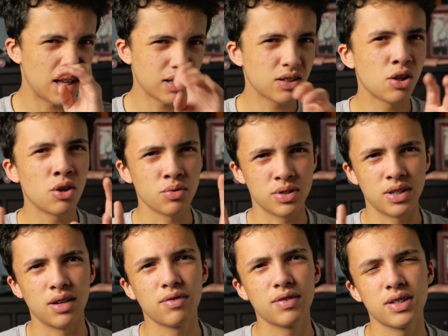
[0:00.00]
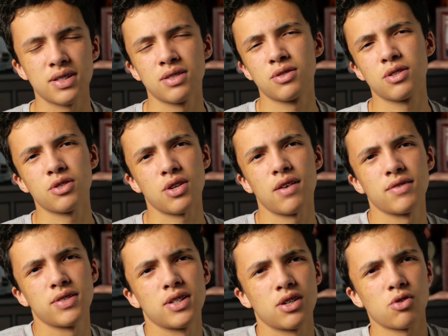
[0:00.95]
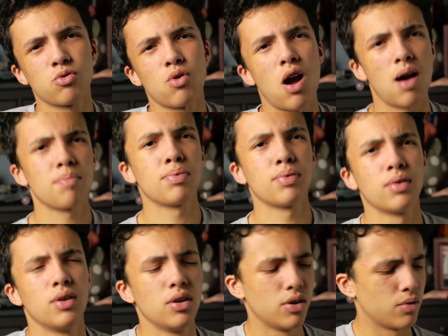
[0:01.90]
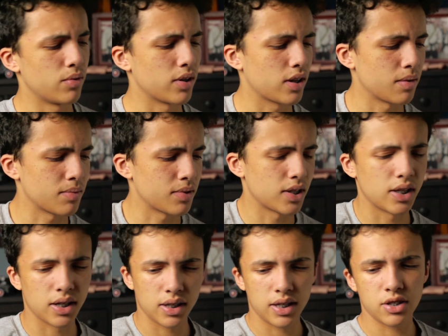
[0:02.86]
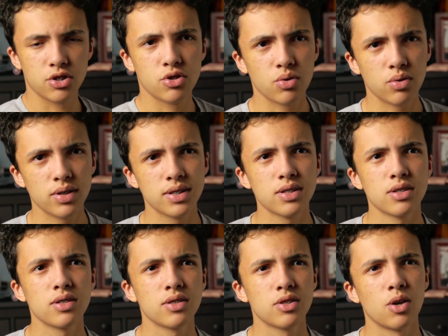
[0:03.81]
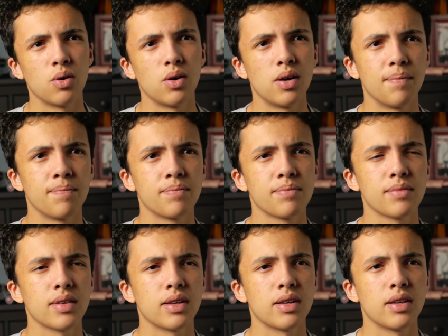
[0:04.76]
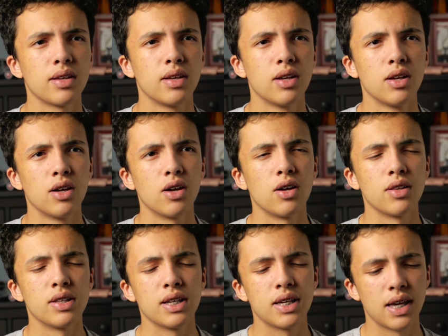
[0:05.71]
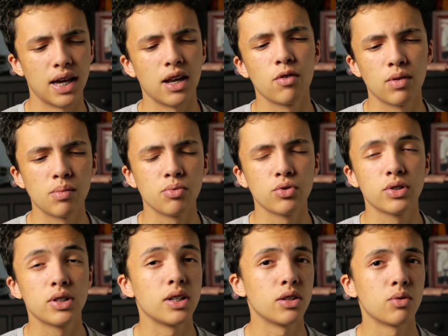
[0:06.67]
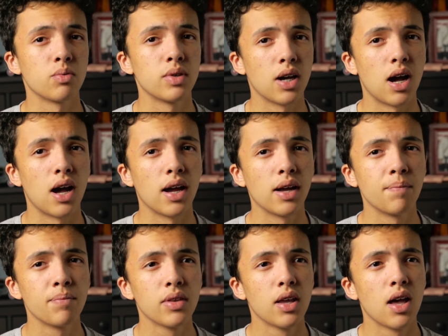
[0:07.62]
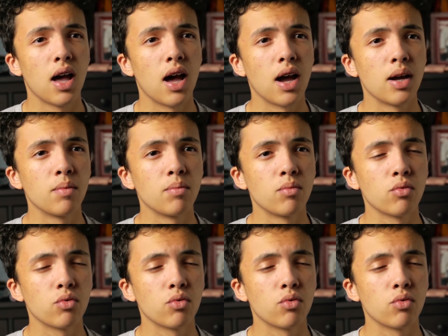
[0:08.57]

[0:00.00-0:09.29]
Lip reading: close enough because there's obviously a crop when it comes to like lens choice. So on the Canon Rebel T3i, I'm